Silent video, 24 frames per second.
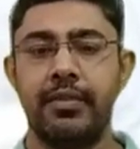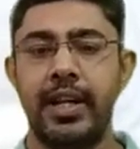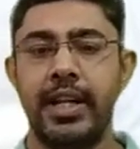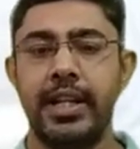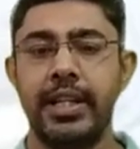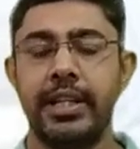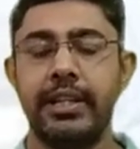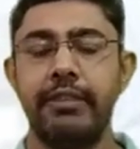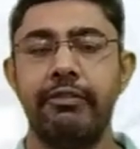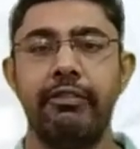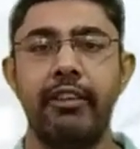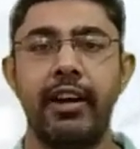
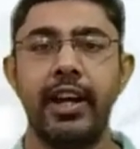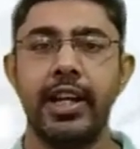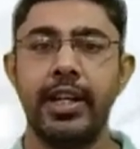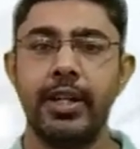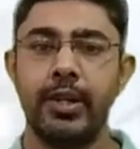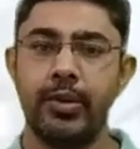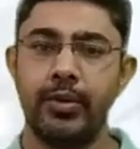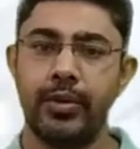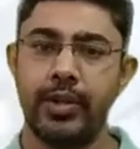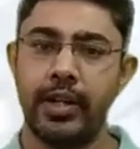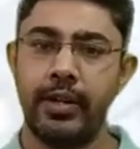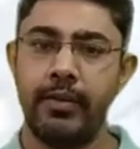
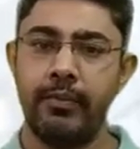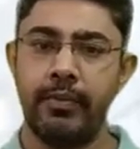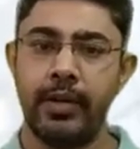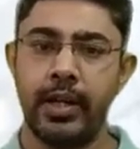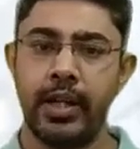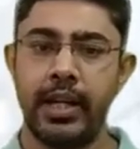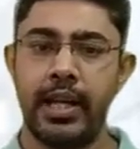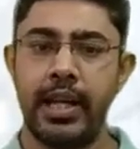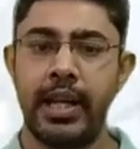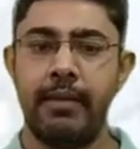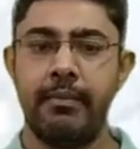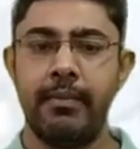25 newton
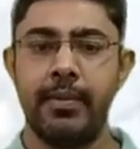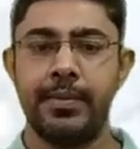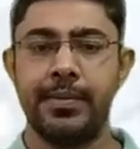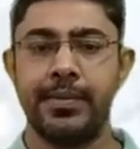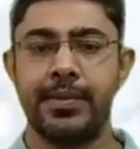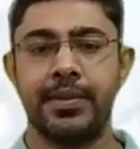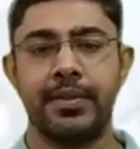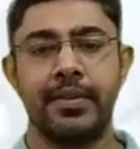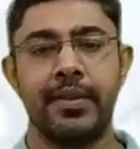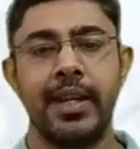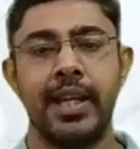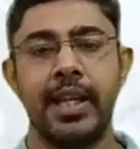per
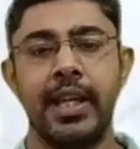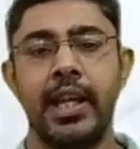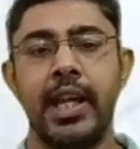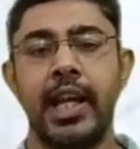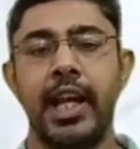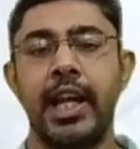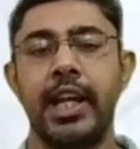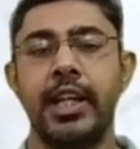mm square,